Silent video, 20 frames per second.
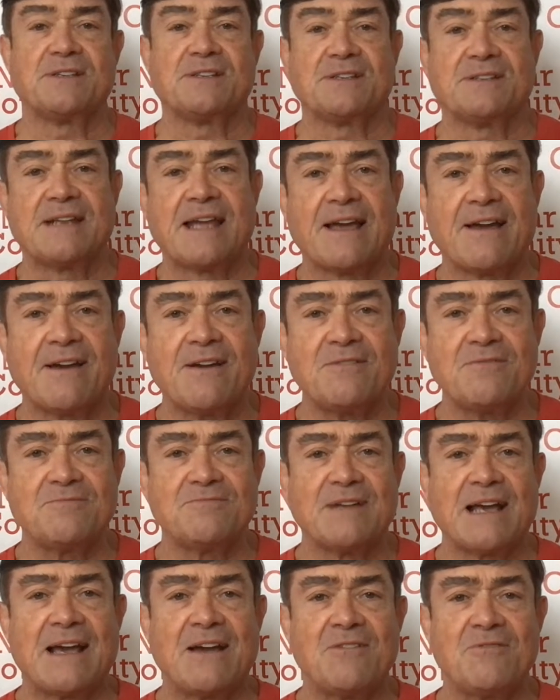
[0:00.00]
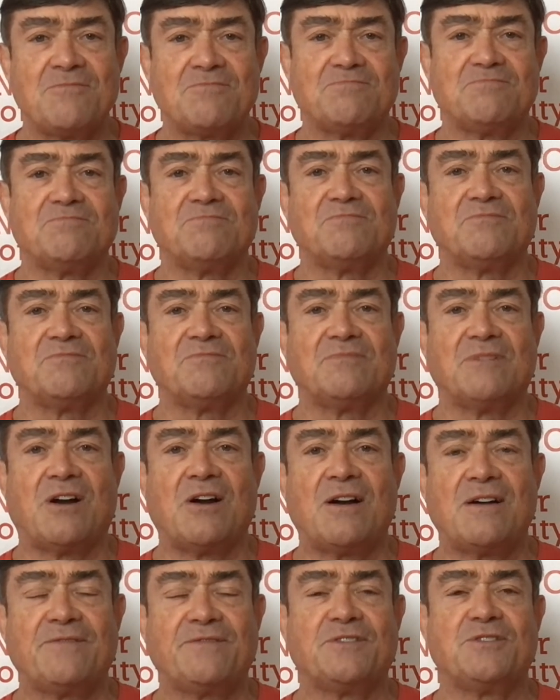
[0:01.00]
he says, now how
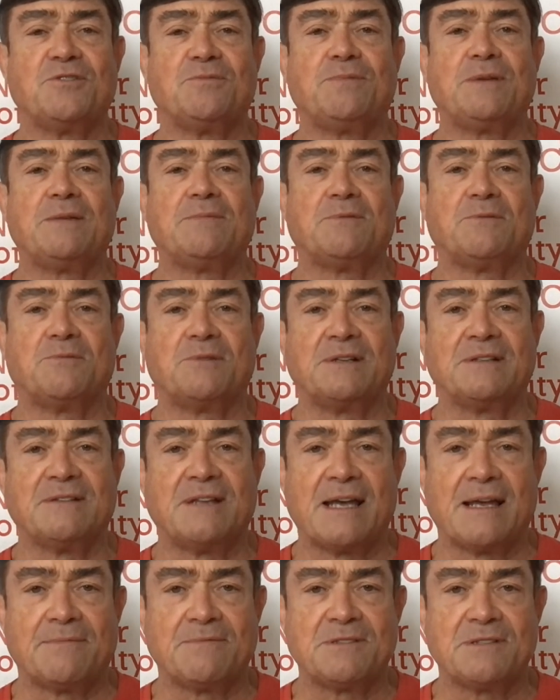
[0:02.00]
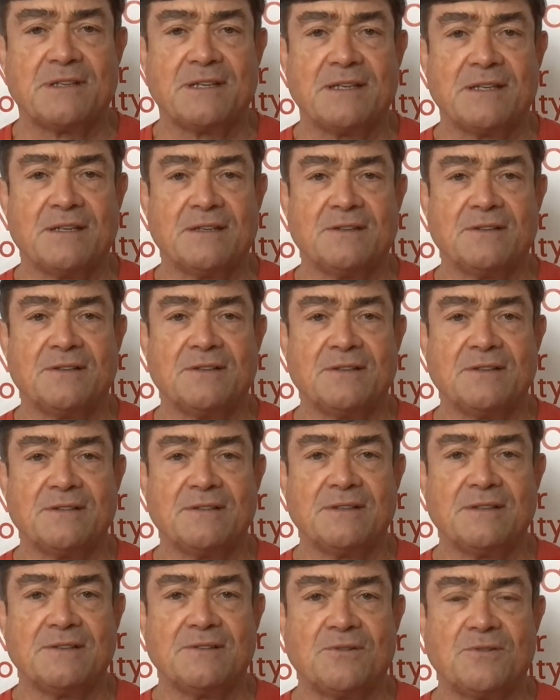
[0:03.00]
often do people relapse
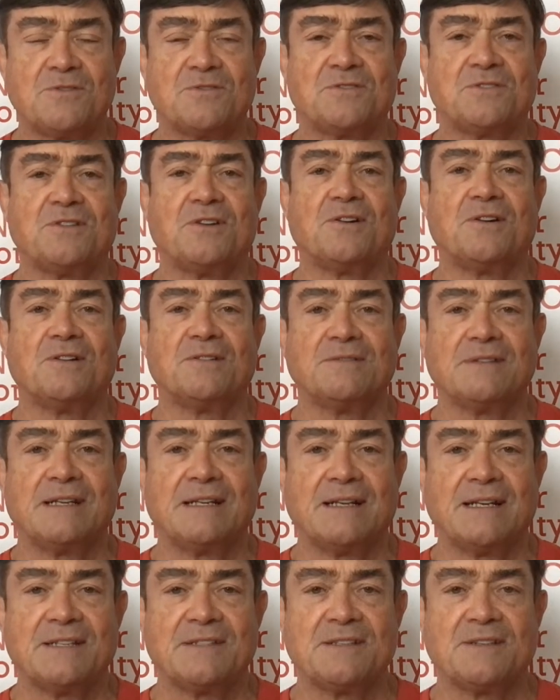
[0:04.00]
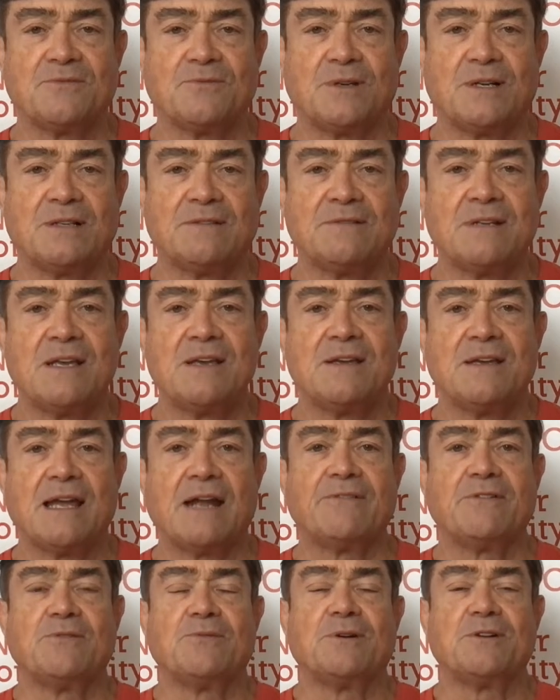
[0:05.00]
at NorthStar? And I said, well,
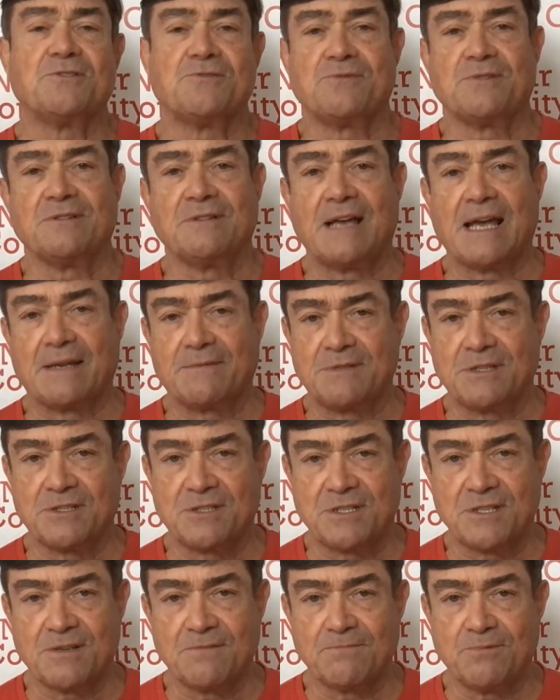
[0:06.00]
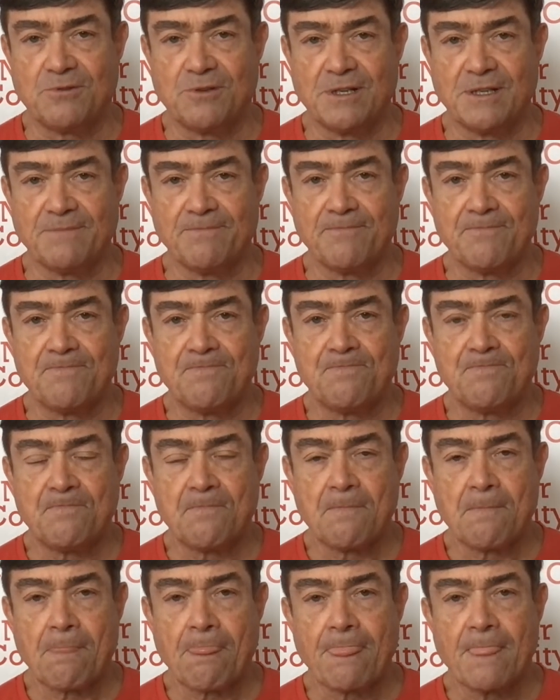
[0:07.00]
everyone's relapsed at some point.
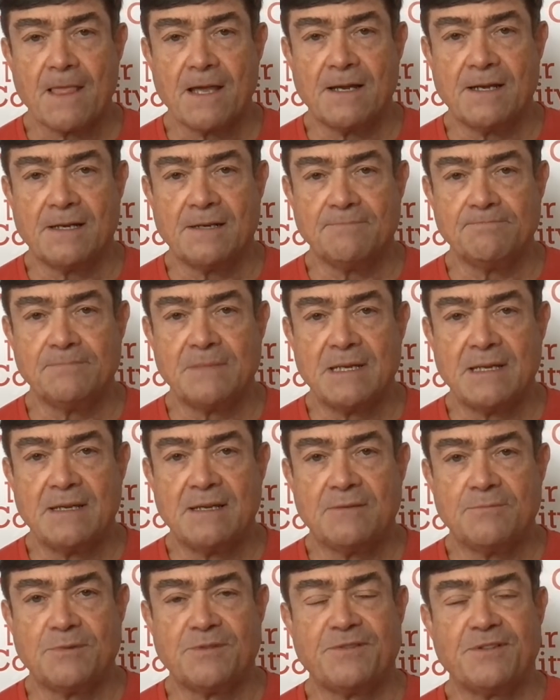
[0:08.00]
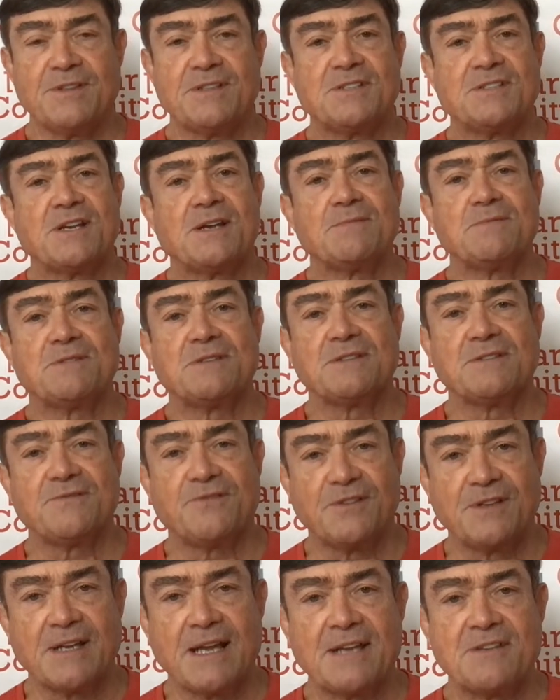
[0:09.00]
But for the substance,
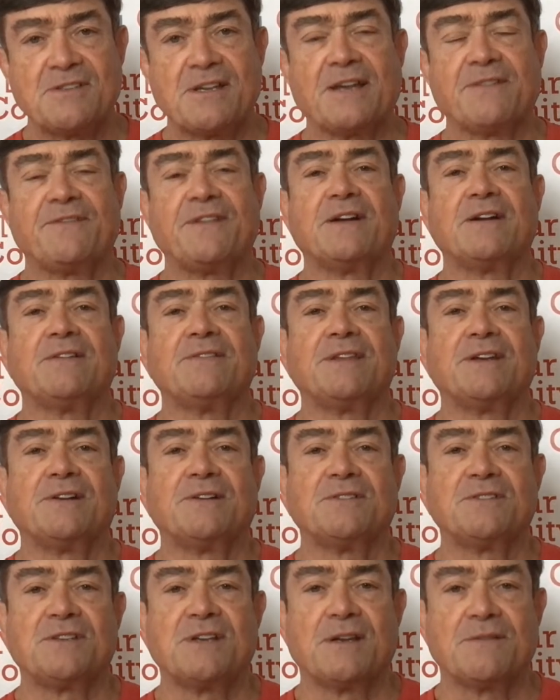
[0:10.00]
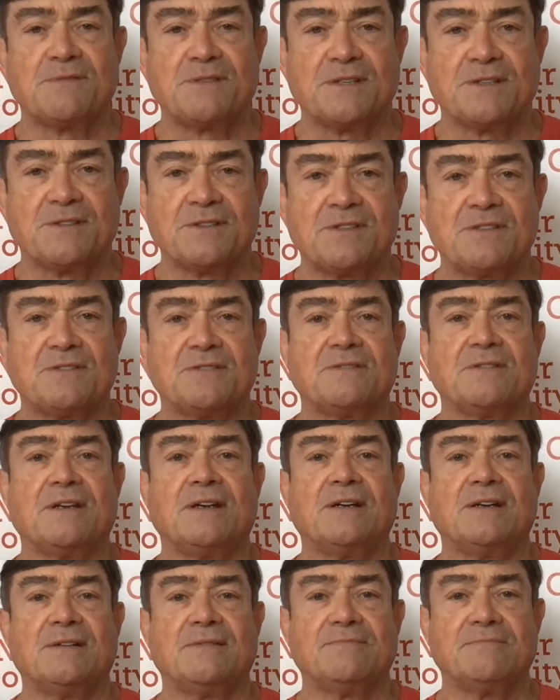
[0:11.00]
for you guys out there that are substance
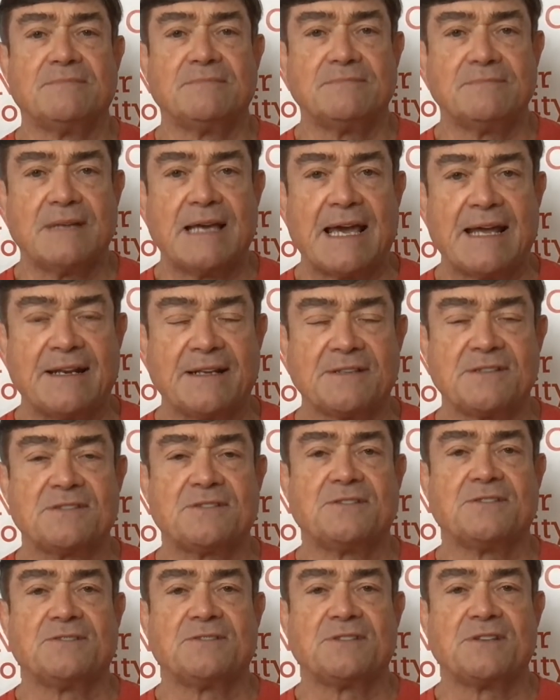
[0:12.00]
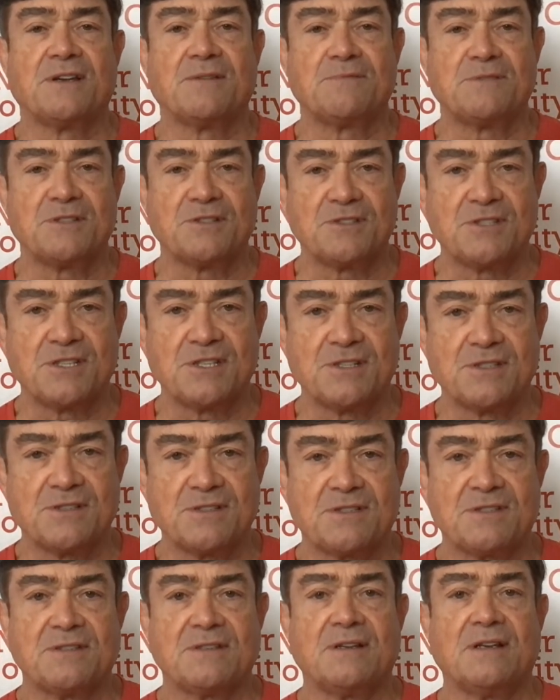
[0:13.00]
addicts to
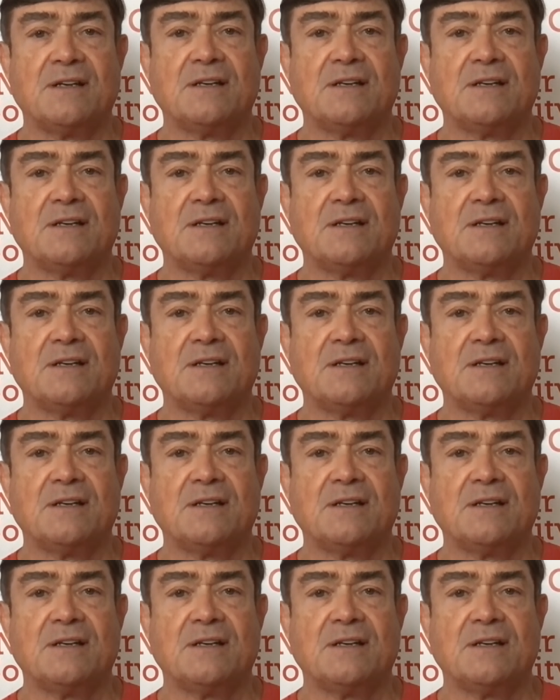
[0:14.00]
substances,